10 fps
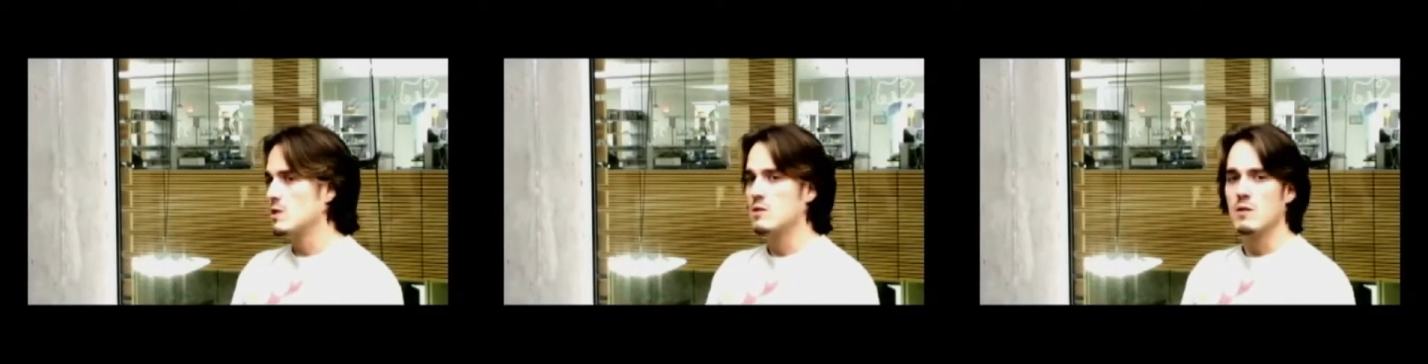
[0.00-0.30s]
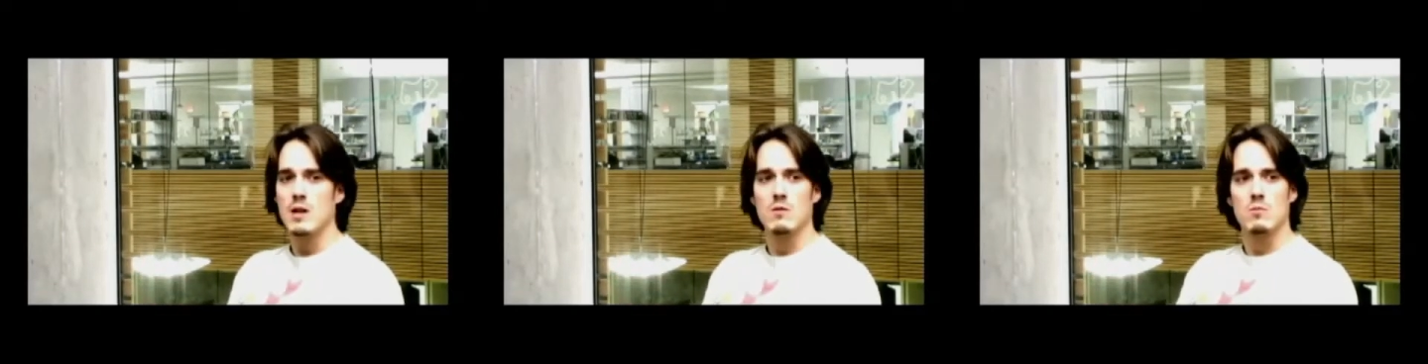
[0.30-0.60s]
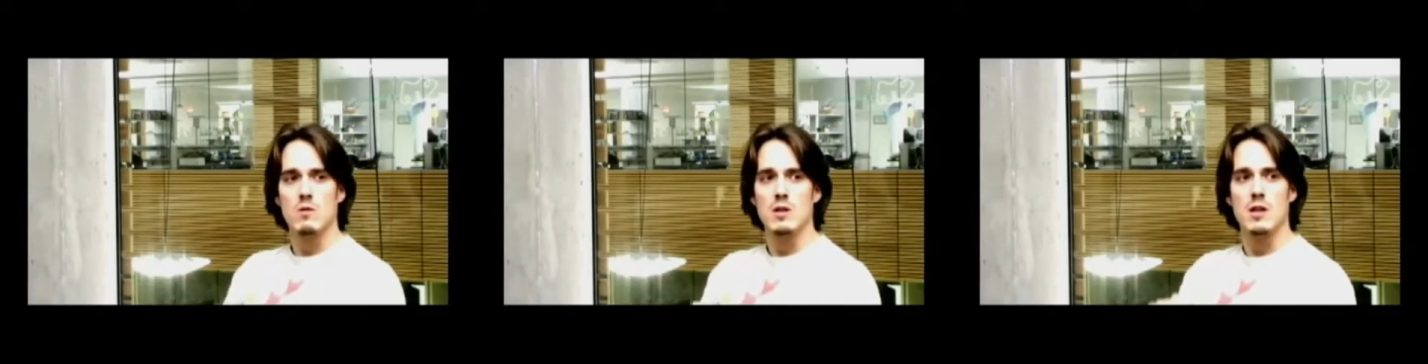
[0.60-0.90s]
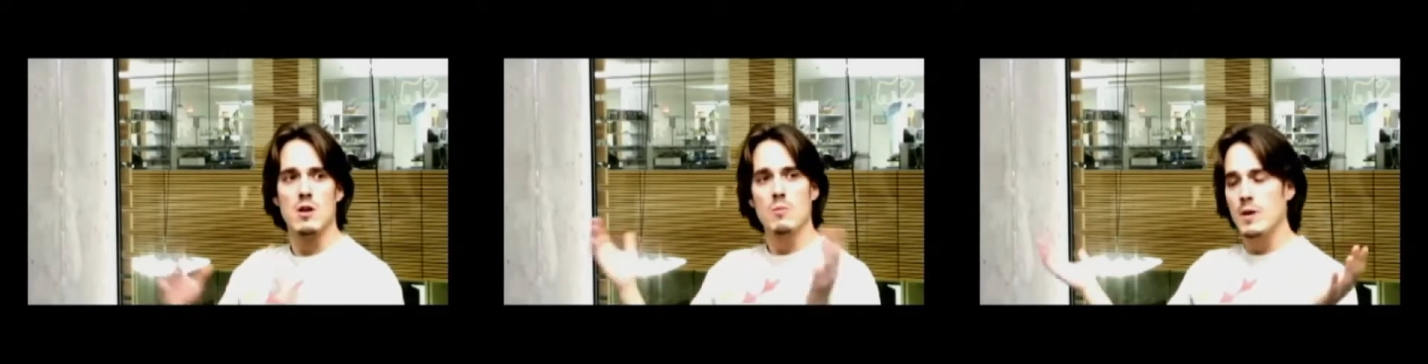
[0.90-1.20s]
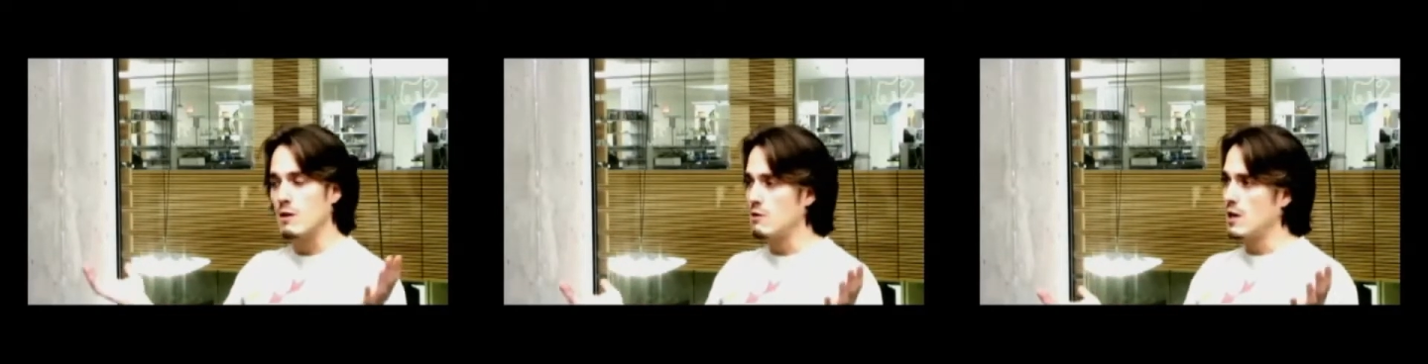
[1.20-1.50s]
you cannot work in an open
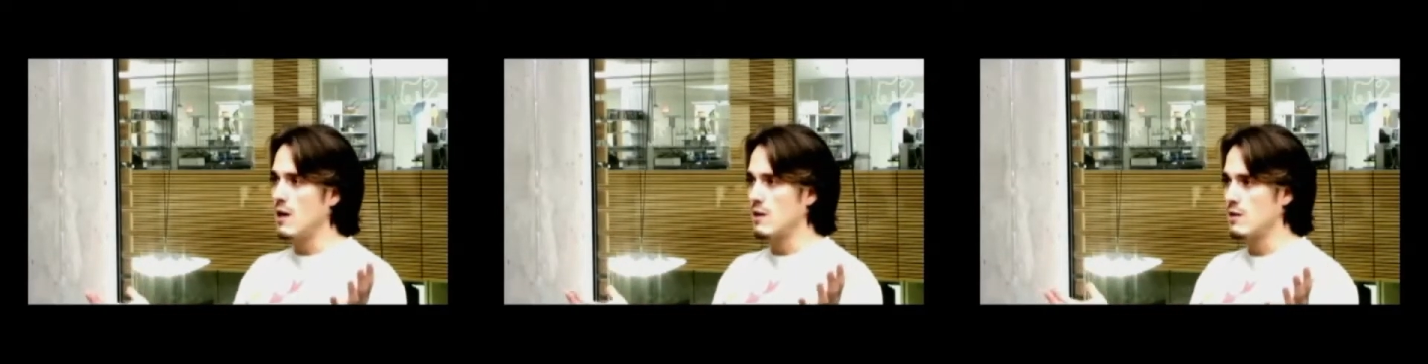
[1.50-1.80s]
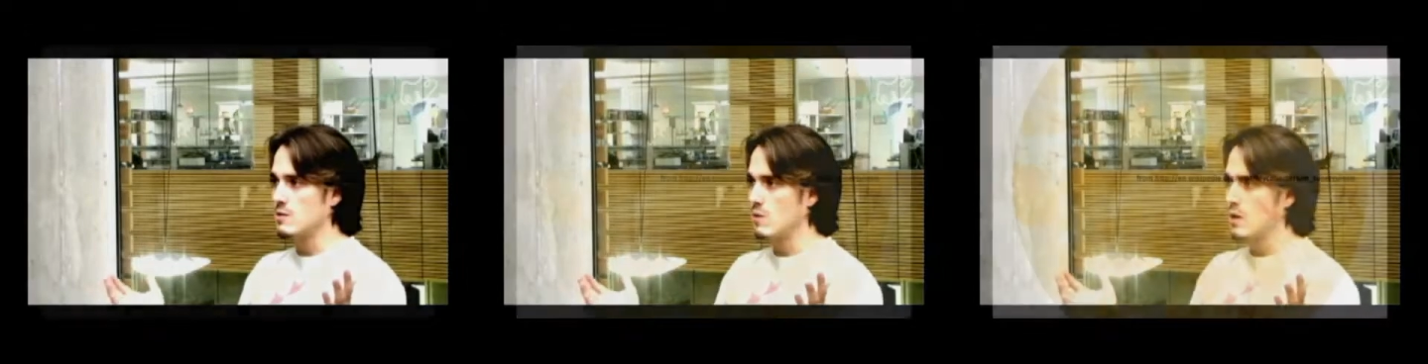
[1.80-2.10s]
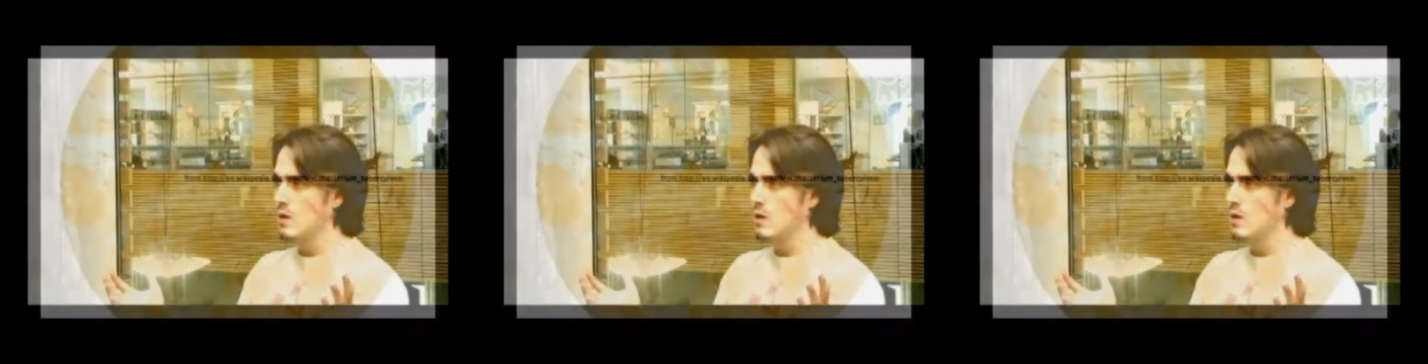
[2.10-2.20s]
area like this one.